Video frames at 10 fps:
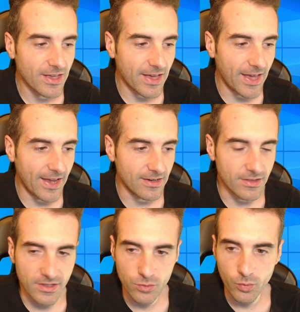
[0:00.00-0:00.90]
and
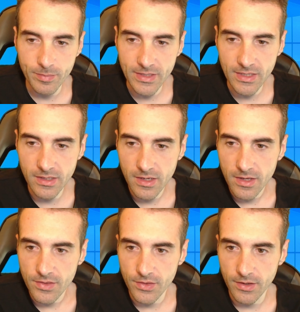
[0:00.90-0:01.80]
this will be
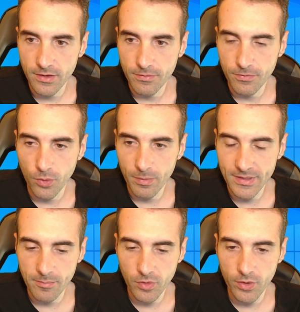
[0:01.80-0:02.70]
the format
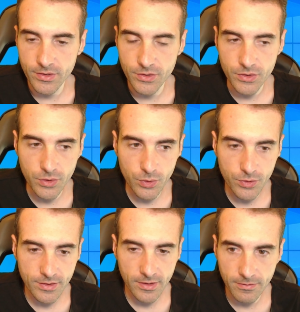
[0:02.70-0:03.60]
I'm going to
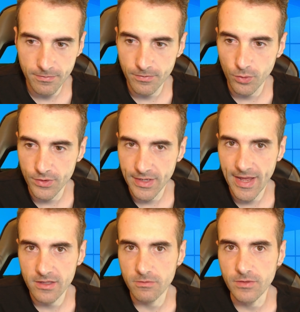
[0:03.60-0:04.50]
use for the
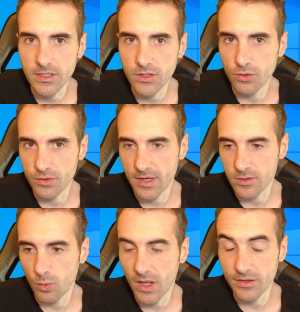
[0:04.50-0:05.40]
next videos
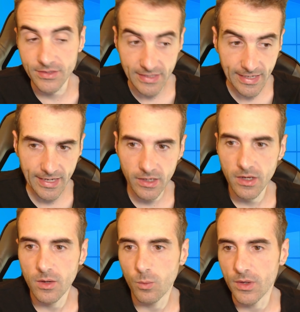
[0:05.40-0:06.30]
as well, dealing
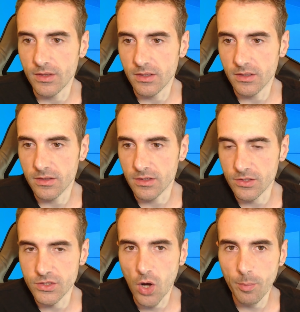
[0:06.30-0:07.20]
with
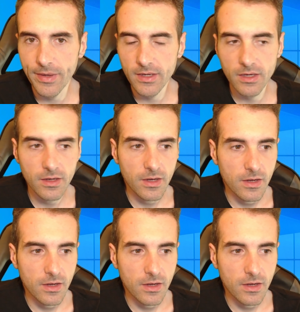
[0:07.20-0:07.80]
this topic.